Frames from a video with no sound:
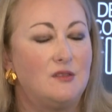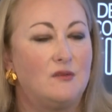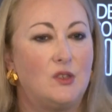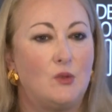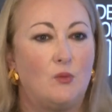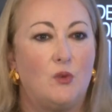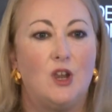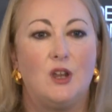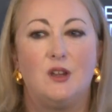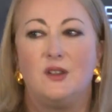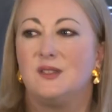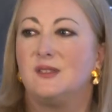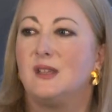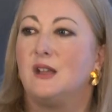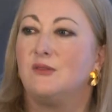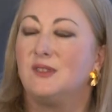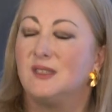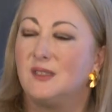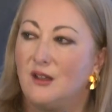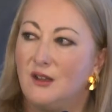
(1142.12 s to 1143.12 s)
of the work is
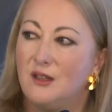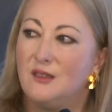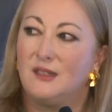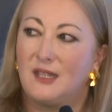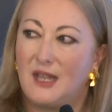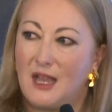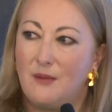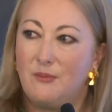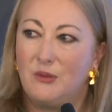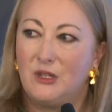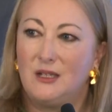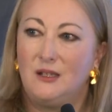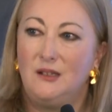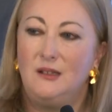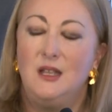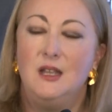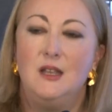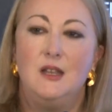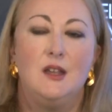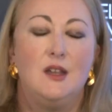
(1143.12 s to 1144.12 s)
outside the capital,
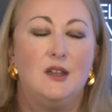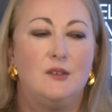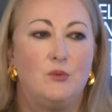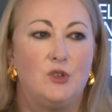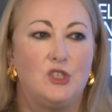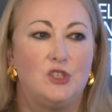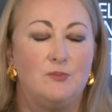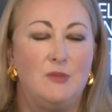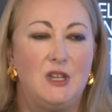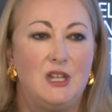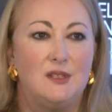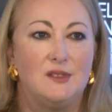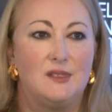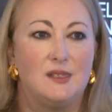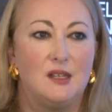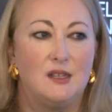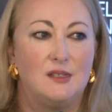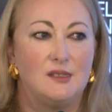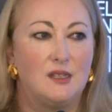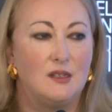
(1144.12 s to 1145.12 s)
which means
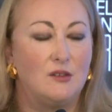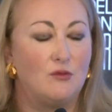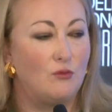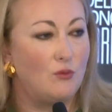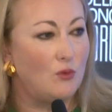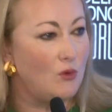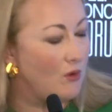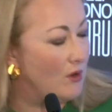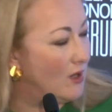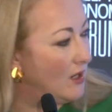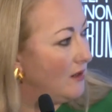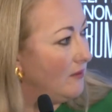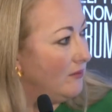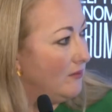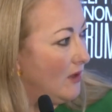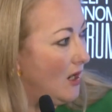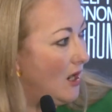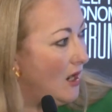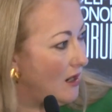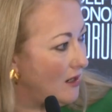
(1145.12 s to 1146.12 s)
it's in rural
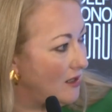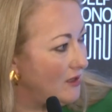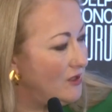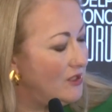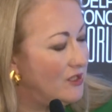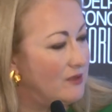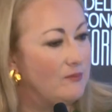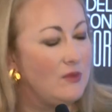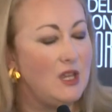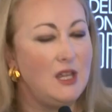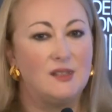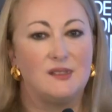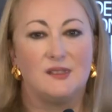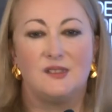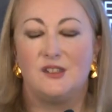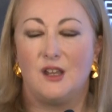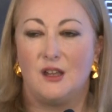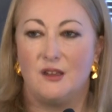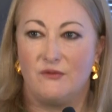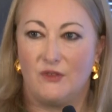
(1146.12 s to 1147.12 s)
Ireland. It's
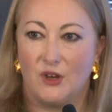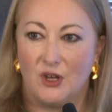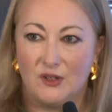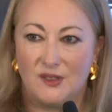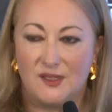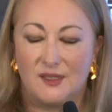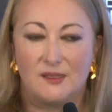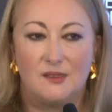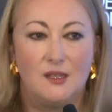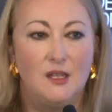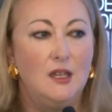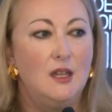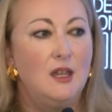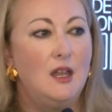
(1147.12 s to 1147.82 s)
diverse.